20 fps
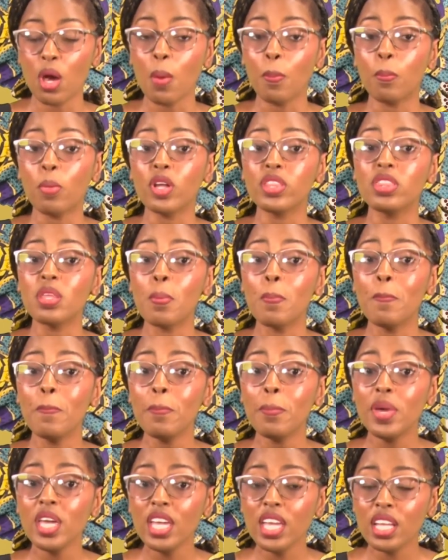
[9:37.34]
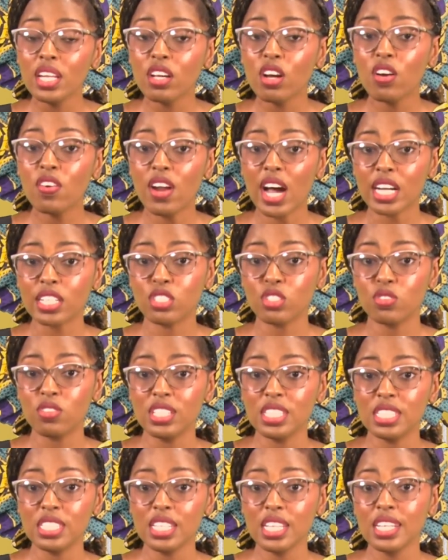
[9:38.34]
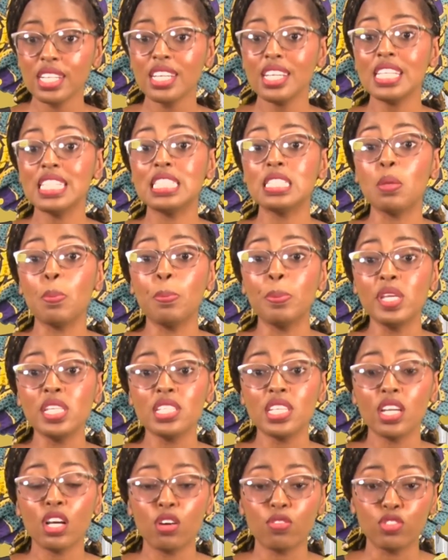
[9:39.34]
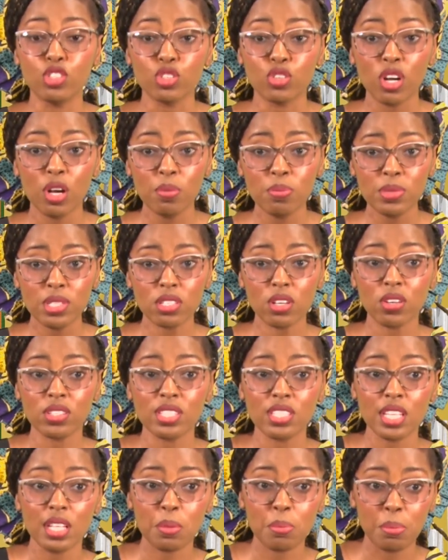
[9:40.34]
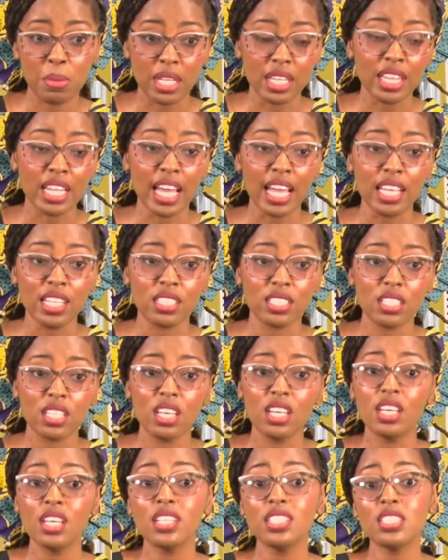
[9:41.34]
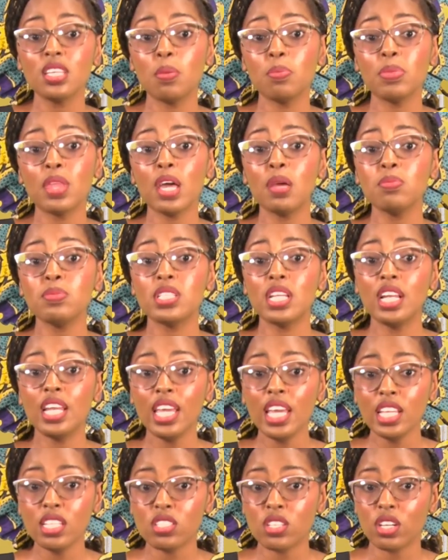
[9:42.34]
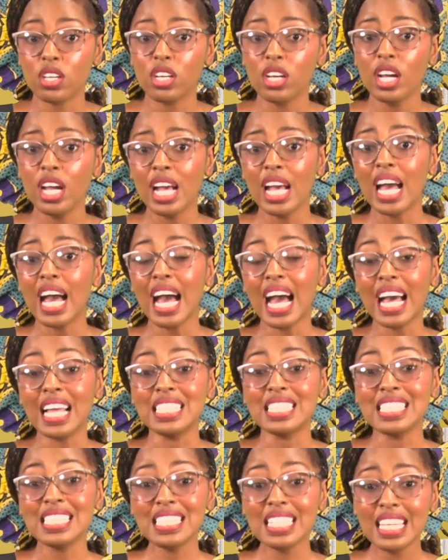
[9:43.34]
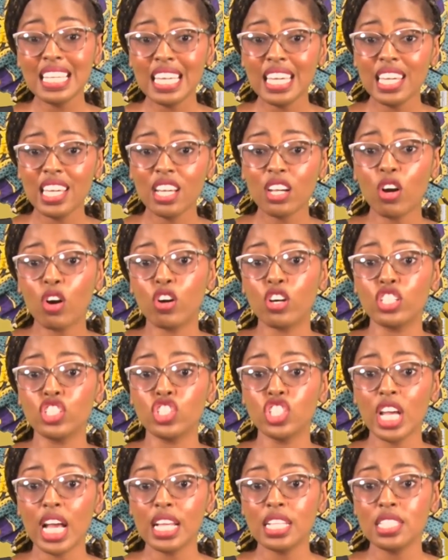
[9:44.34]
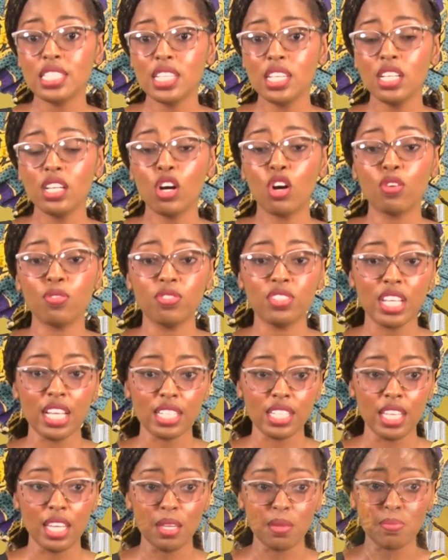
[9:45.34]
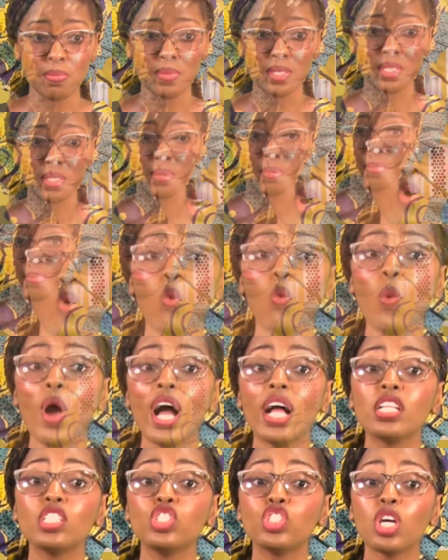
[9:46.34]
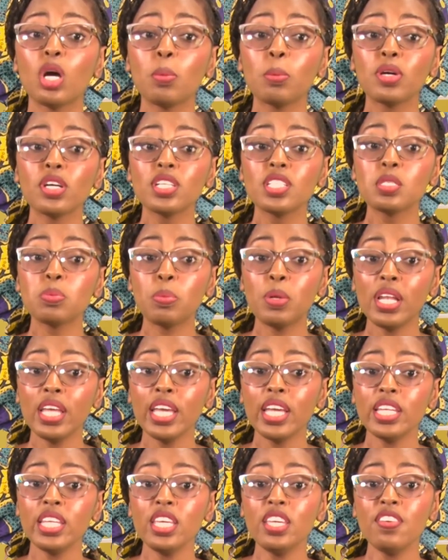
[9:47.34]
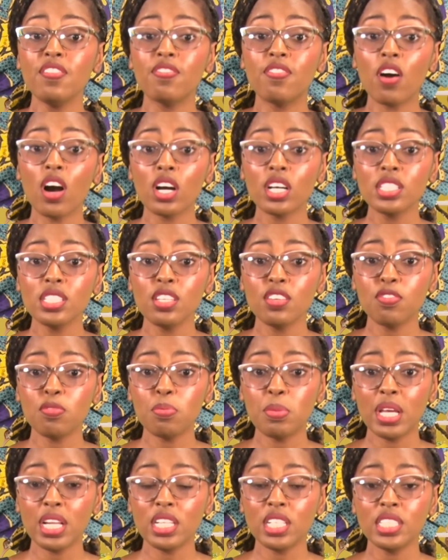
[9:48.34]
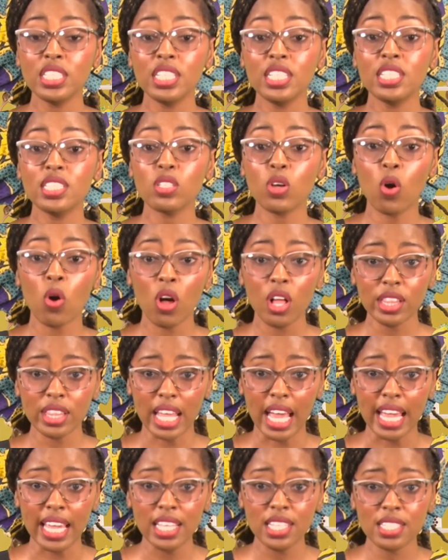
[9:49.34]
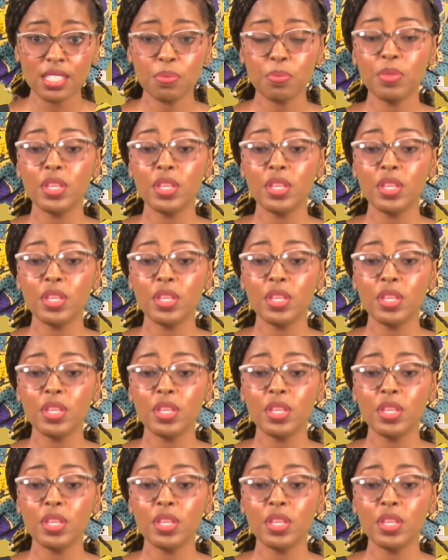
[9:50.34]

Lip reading: But the main characteristic is the beating of drums until midnight, sometimes later, and singing or chanting of death hymns. While drummers play the evocative melodies all night,